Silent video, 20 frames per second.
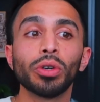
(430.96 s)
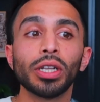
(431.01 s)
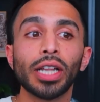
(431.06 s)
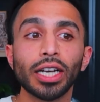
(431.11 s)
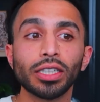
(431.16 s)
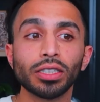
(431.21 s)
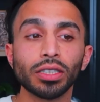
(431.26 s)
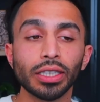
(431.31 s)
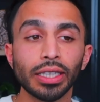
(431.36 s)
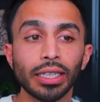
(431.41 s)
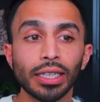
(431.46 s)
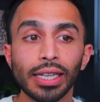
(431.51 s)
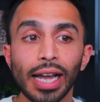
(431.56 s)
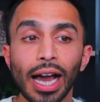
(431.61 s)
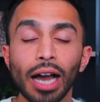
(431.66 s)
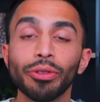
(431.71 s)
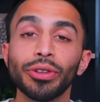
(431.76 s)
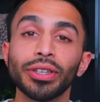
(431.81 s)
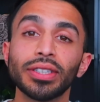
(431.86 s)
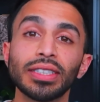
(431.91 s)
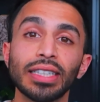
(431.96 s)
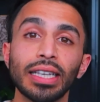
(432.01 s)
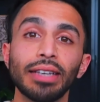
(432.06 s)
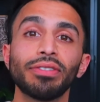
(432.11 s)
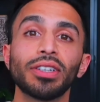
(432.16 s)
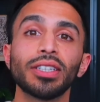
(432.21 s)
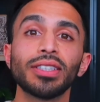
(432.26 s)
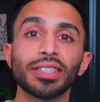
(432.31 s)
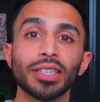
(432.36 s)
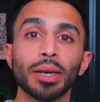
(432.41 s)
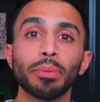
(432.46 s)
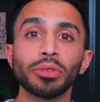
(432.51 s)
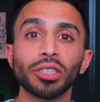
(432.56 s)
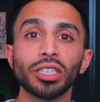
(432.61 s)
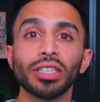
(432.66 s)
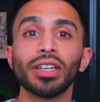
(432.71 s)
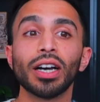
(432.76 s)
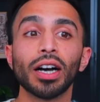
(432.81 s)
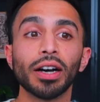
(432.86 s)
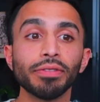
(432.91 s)
will actually allow the safe
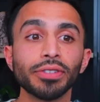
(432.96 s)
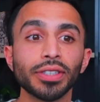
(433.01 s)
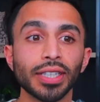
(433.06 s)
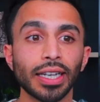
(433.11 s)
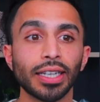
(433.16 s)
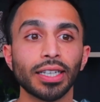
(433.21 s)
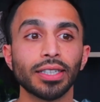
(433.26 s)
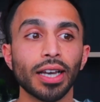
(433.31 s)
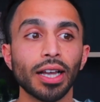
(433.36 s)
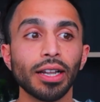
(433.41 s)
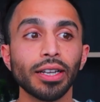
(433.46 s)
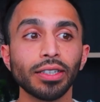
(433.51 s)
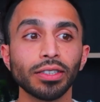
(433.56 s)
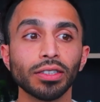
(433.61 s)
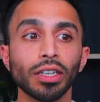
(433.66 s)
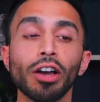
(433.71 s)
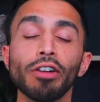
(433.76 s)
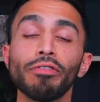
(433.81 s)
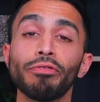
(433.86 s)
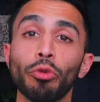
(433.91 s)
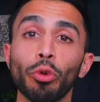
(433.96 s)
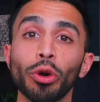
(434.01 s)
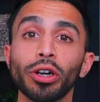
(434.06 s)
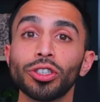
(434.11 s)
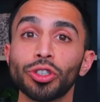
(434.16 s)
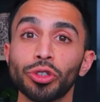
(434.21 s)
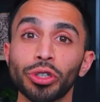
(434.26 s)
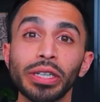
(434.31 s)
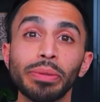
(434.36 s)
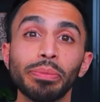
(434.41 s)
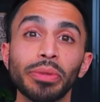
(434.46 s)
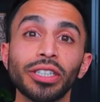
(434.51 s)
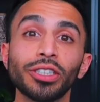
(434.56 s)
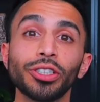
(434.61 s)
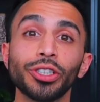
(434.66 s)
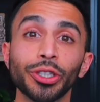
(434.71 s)
consumption of psychedelics for treatment